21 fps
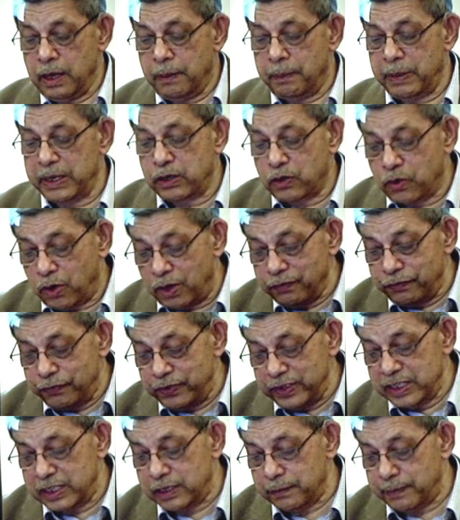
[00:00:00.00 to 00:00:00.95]
But
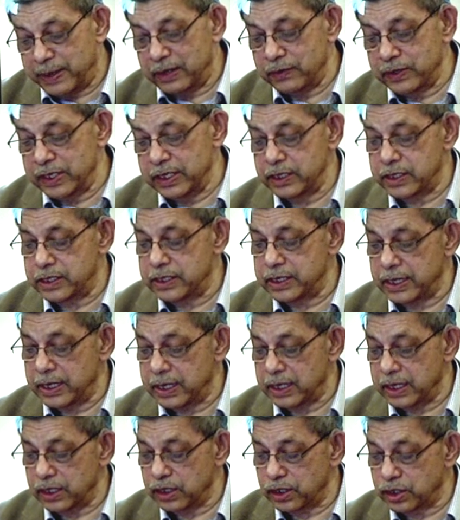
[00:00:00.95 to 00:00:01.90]
confident about his
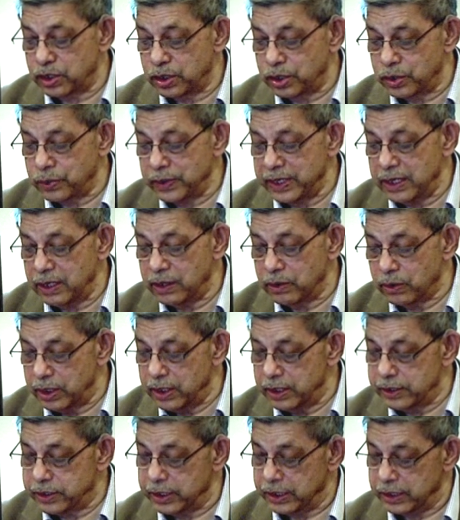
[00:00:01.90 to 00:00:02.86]
twin
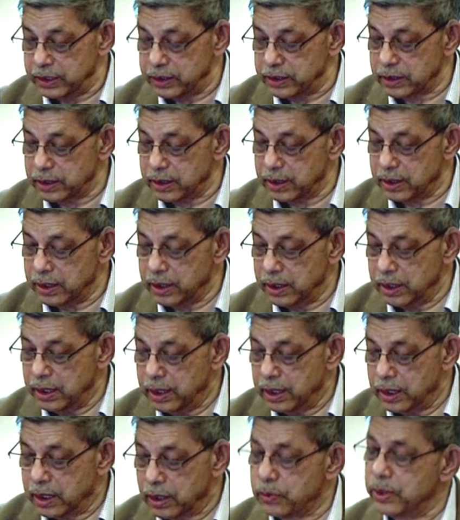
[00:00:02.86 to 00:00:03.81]
loyalties,
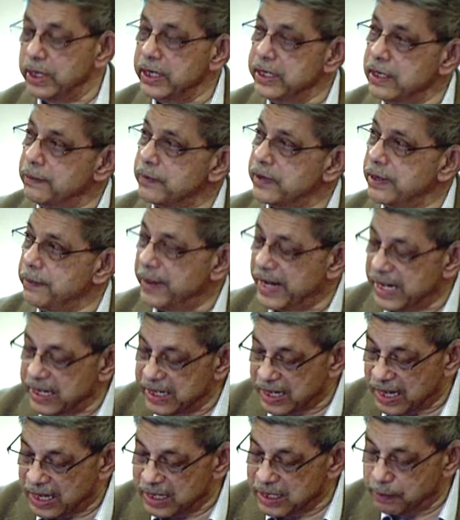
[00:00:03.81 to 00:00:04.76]
Quilliam
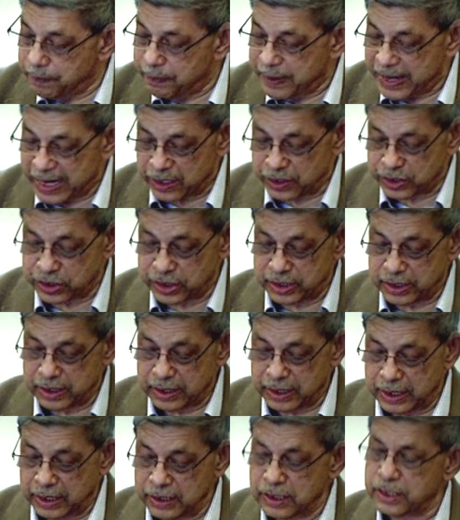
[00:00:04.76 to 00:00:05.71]
remained unabashed
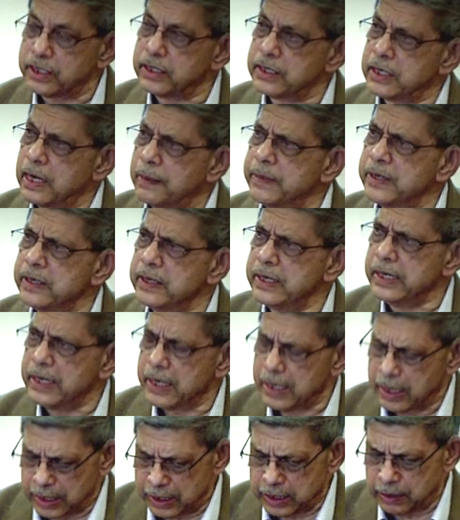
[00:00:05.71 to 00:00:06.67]
and
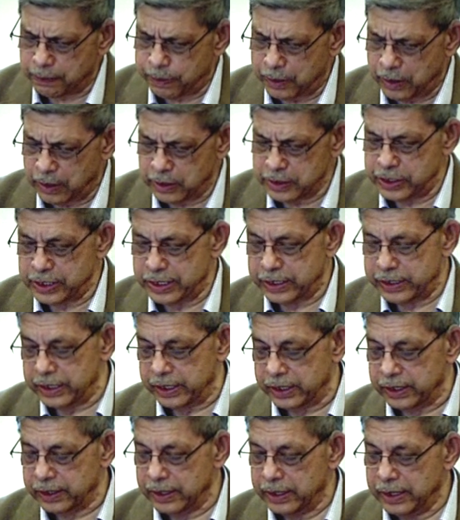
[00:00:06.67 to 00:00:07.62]
stubbornly
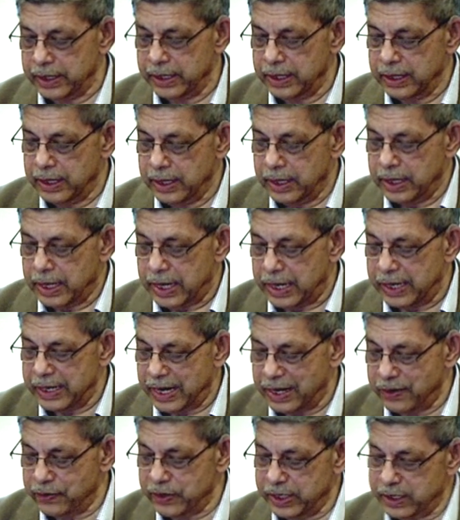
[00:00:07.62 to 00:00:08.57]
unapologetic,
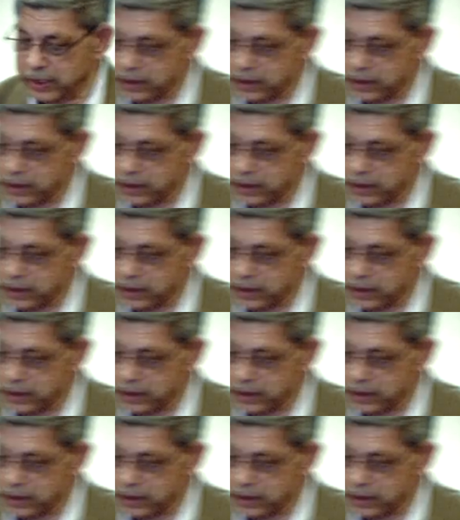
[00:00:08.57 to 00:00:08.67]
allowing